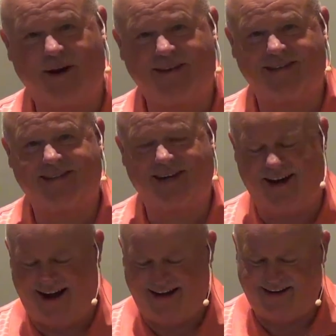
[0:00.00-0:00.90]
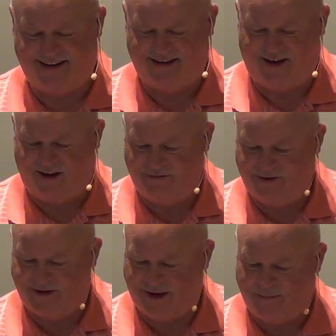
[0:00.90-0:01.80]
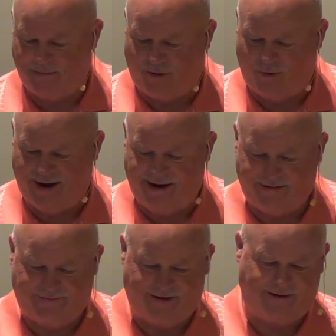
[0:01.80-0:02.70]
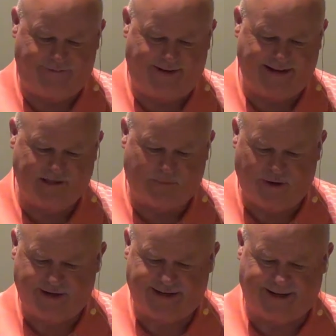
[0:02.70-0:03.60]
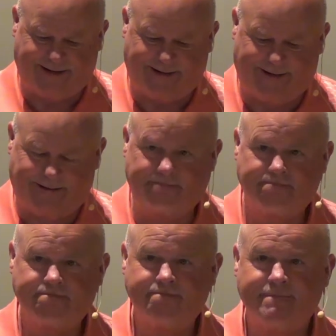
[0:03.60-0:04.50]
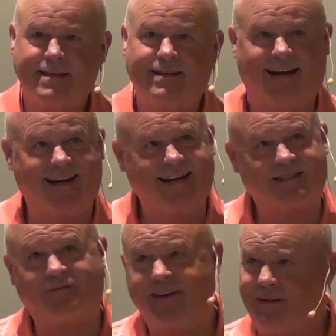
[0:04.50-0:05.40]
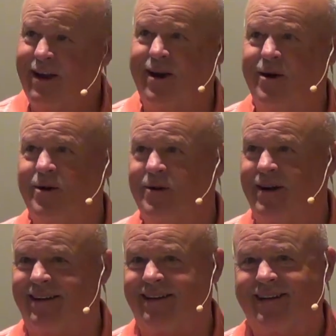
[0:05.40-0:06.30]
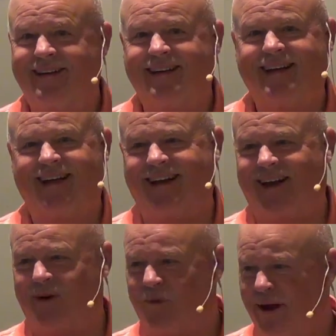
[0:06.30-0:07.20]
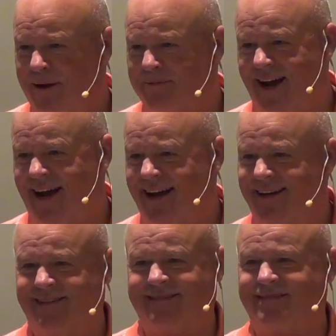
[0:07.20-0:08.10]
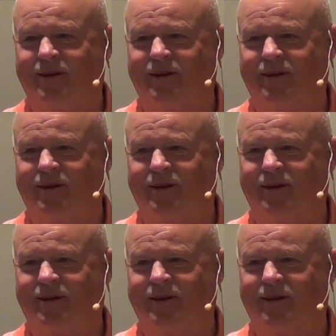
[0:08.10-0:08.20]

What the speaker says: of you with us tonight. All of you coming by way of Facebook and I guess Vimeo and our website